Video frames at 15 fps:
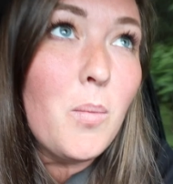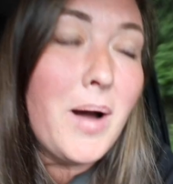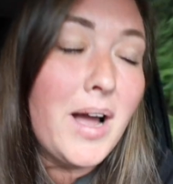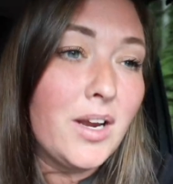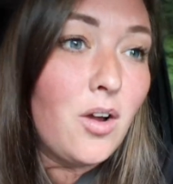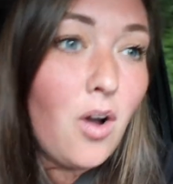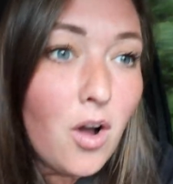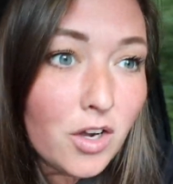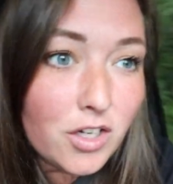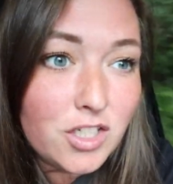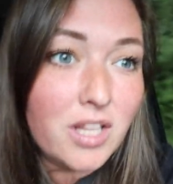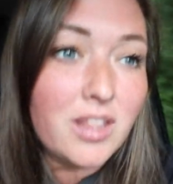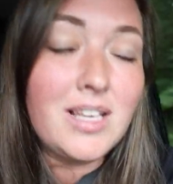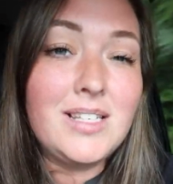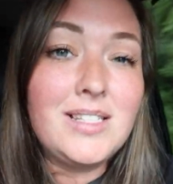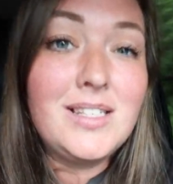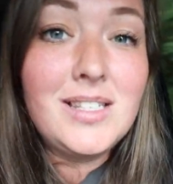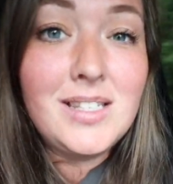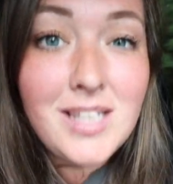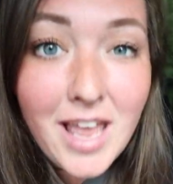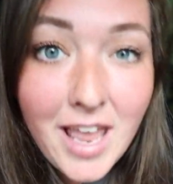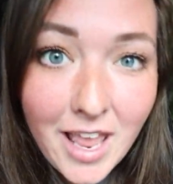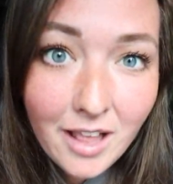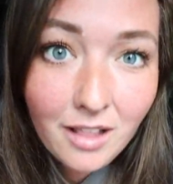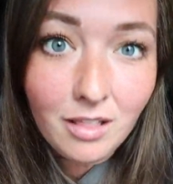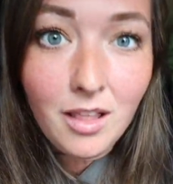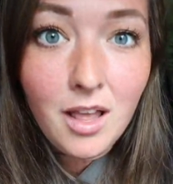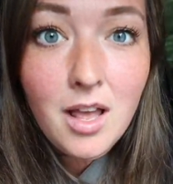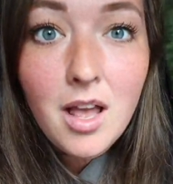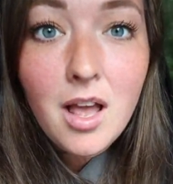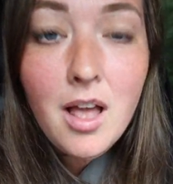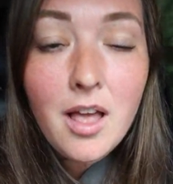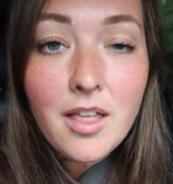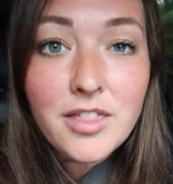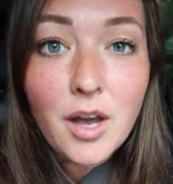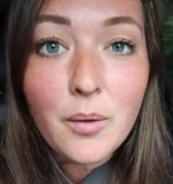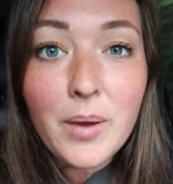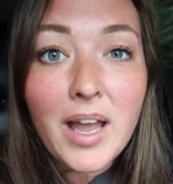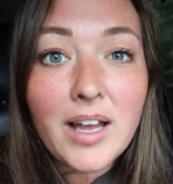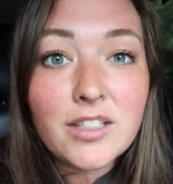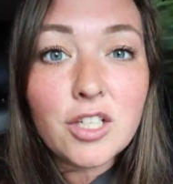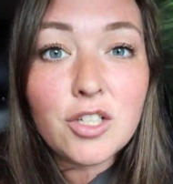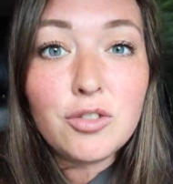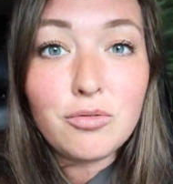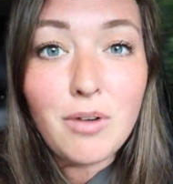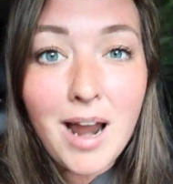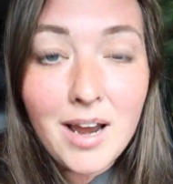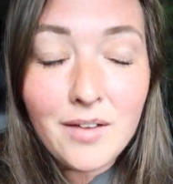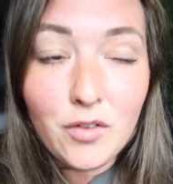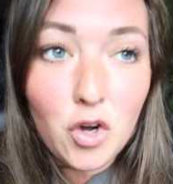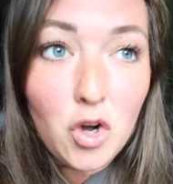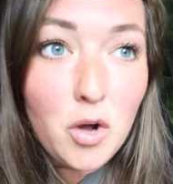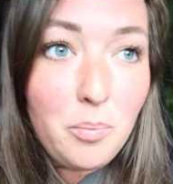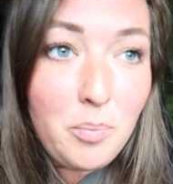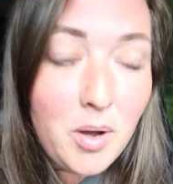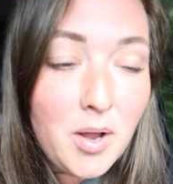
my gosh, this hill that we had to drive up